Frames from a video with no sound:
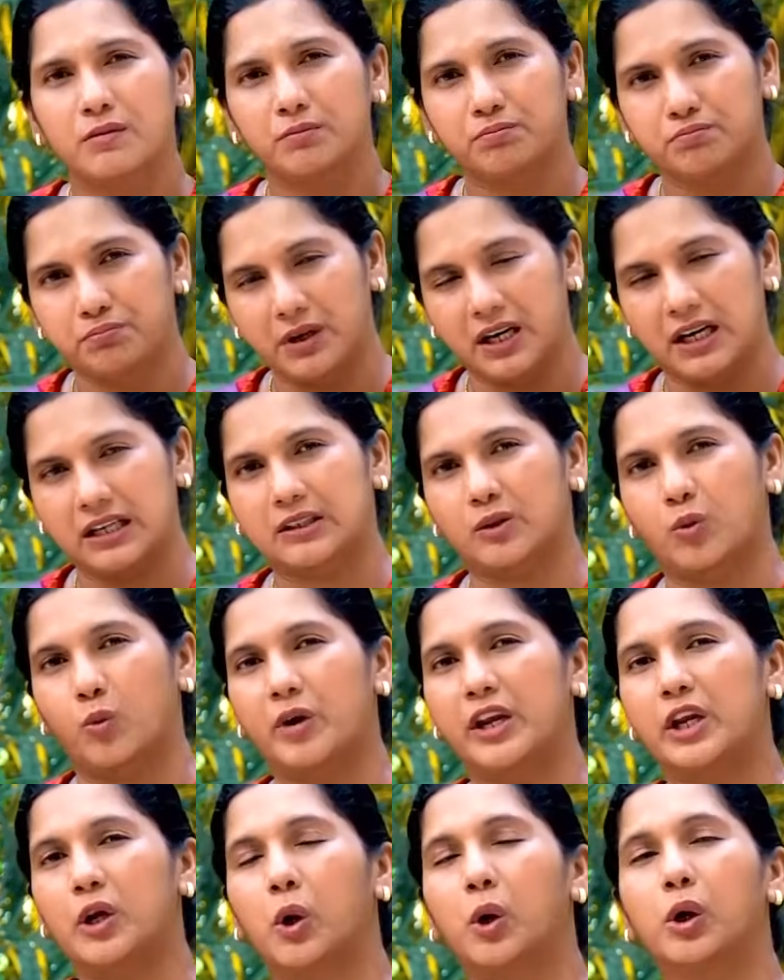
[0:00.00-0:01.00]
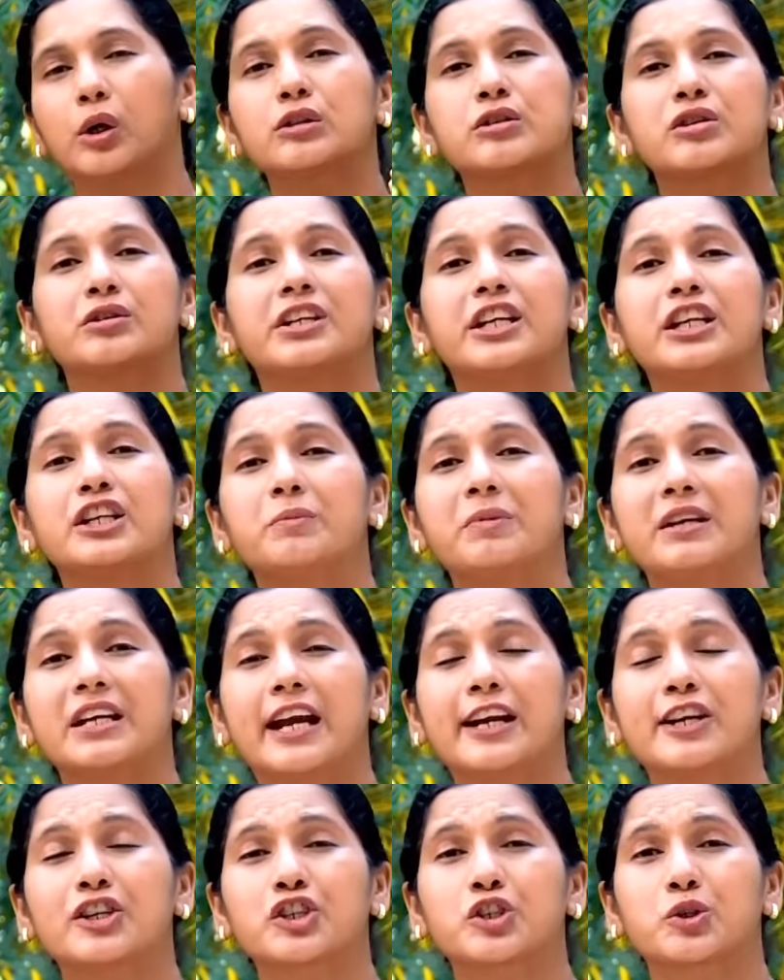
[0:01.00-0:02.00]
but we also need to
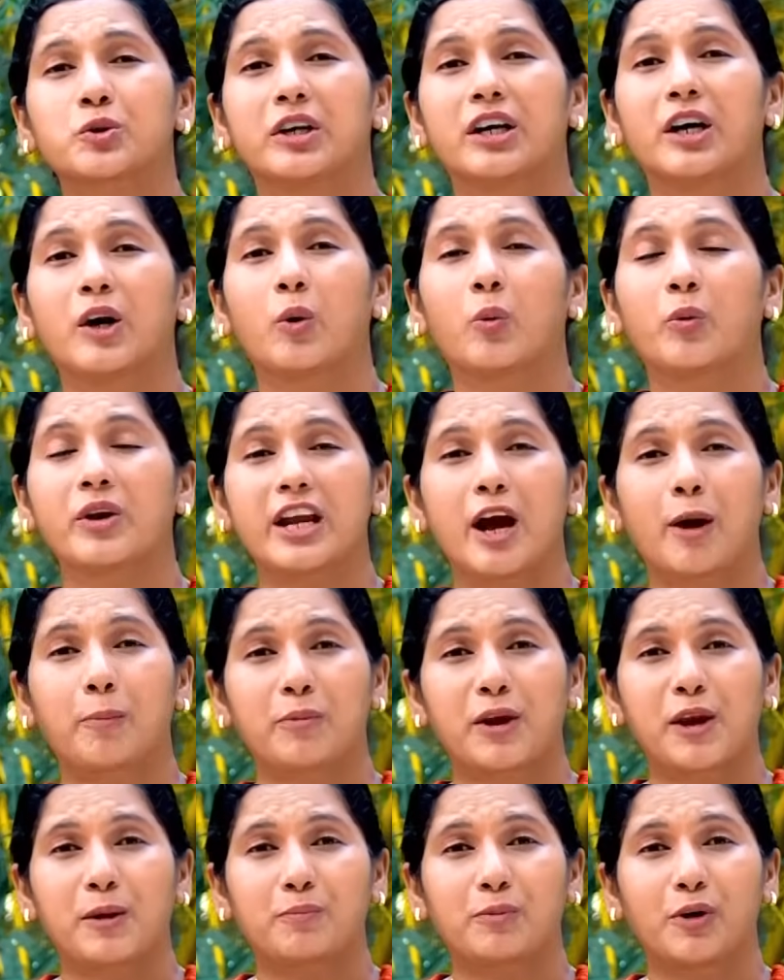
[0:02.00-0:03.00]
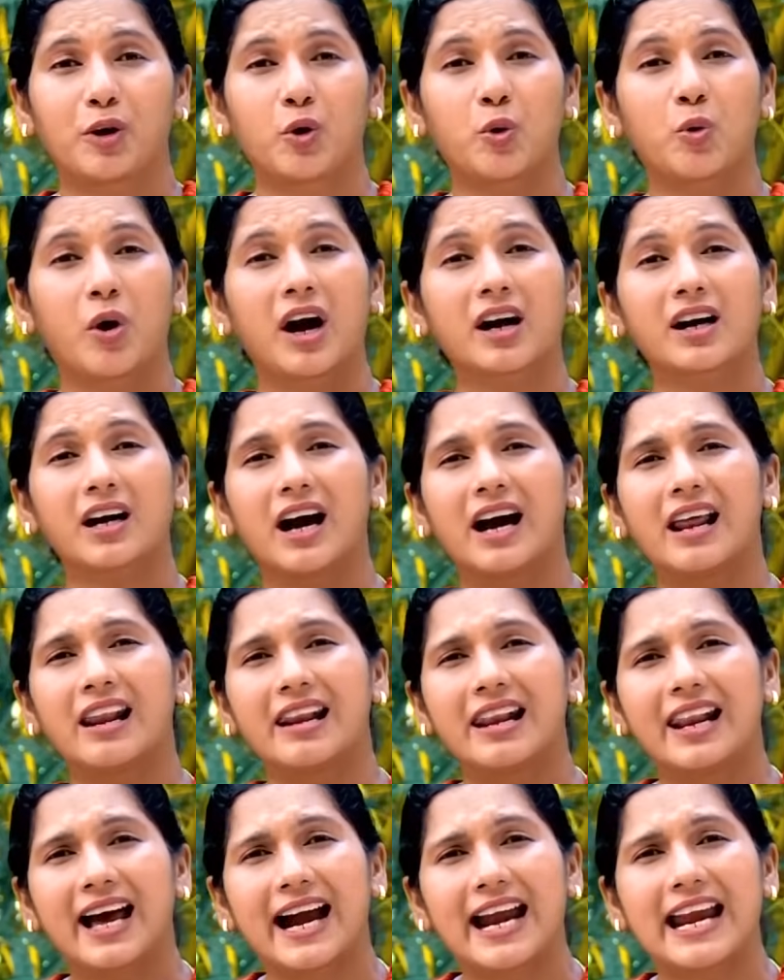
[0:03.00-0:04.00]
be ensure we are people who are
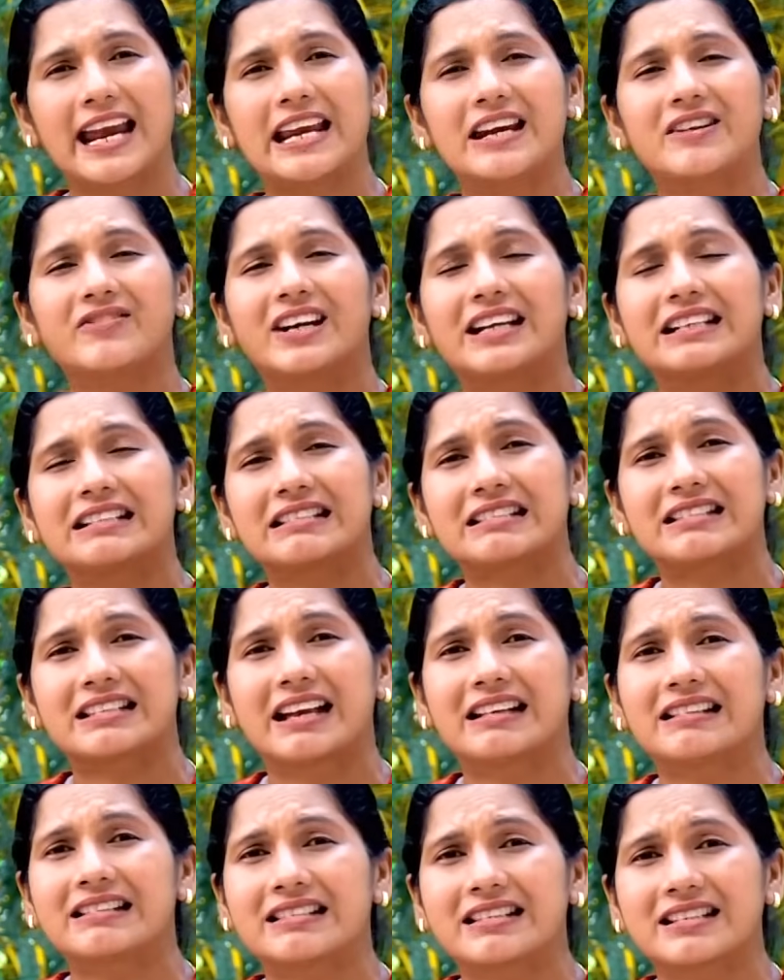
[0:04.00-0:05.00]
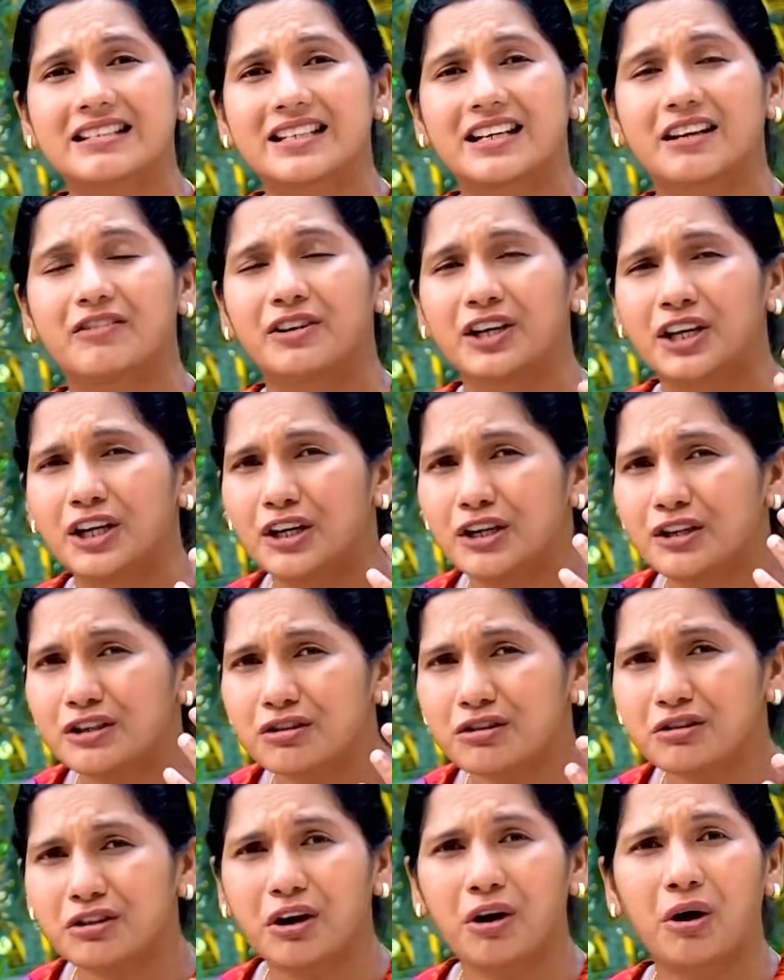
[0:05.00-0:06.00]
alive and sensitive
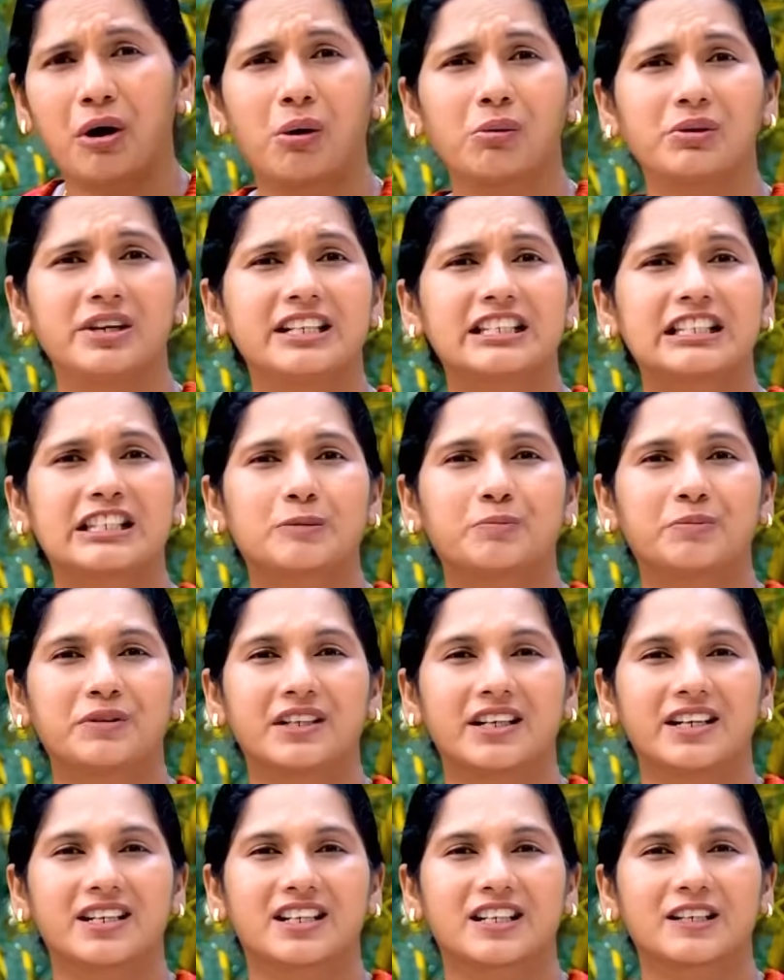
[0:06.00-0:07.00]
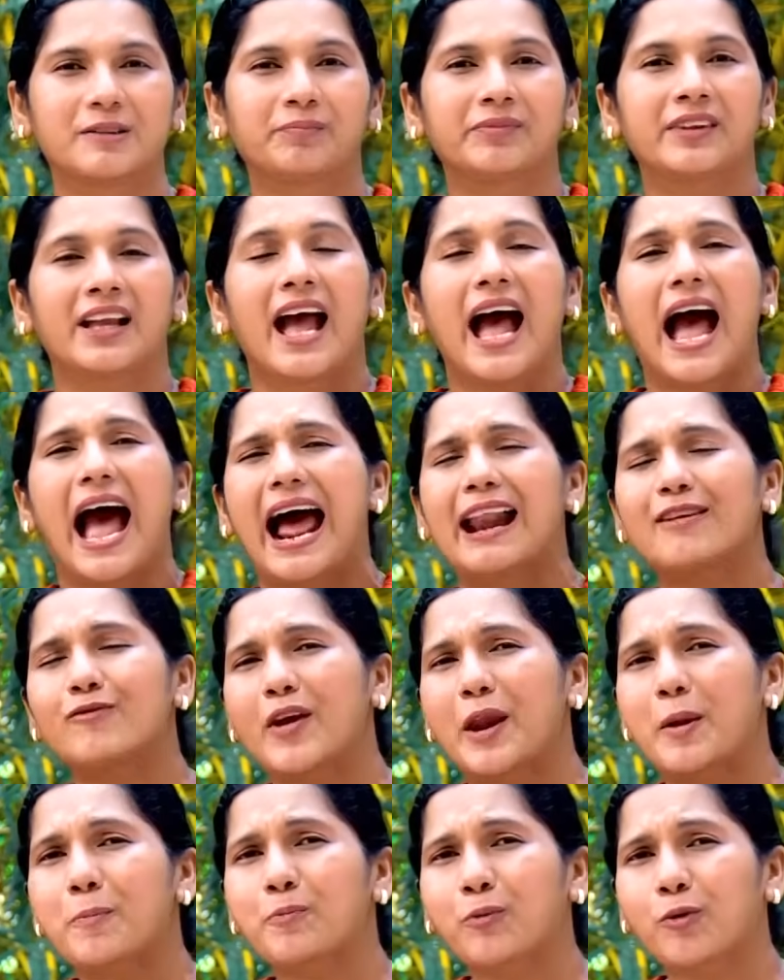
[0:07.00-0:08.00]
to the Holy Spirit.
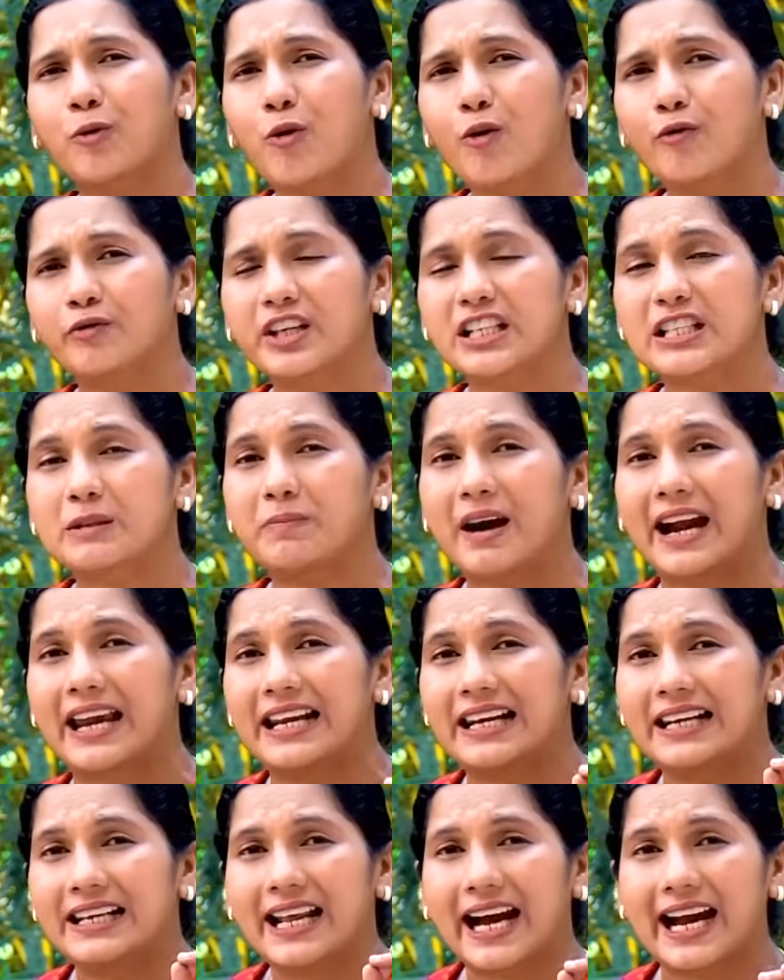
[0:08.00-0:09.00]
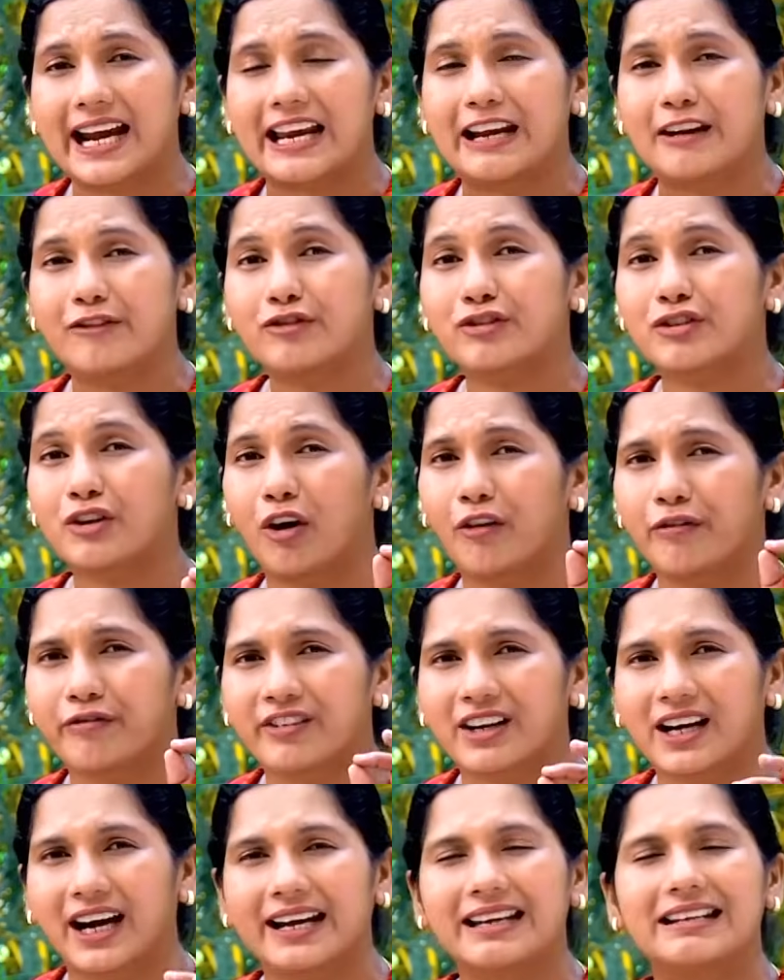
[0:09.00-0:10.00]
And we prove this by lives
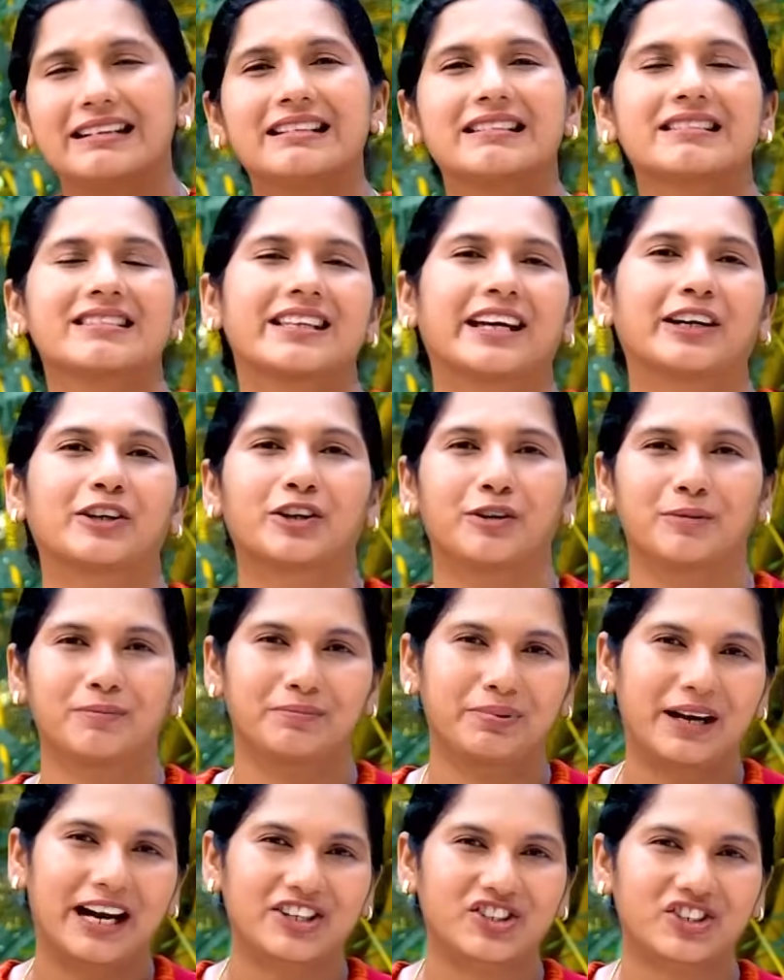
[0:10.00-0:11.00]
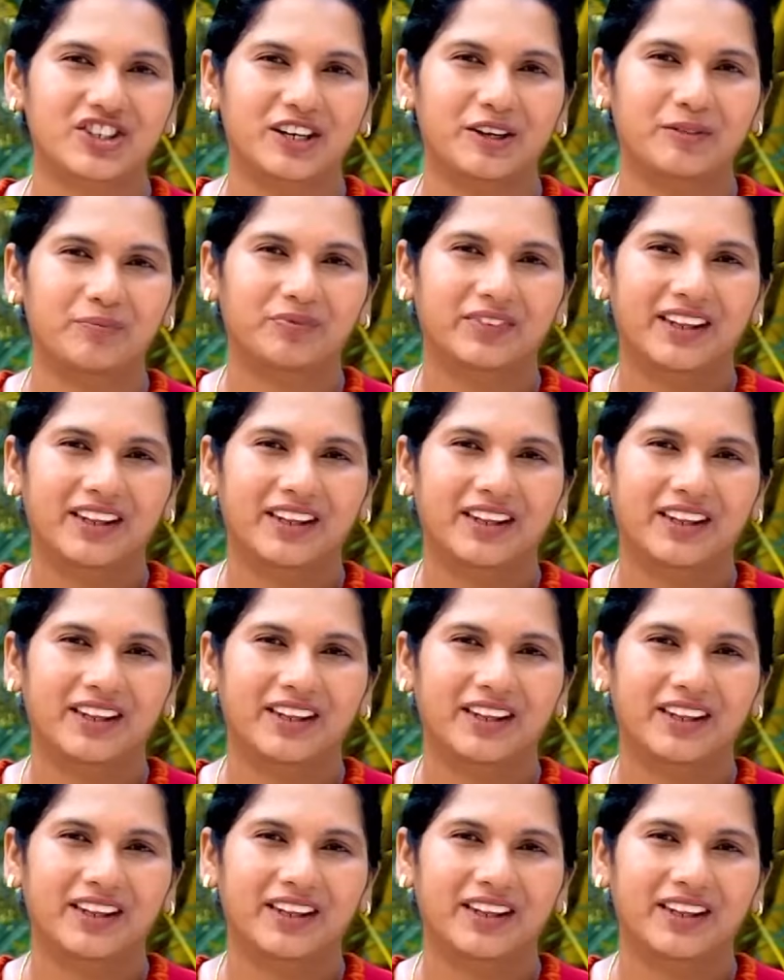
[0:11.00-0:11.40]
of kindness and compassion.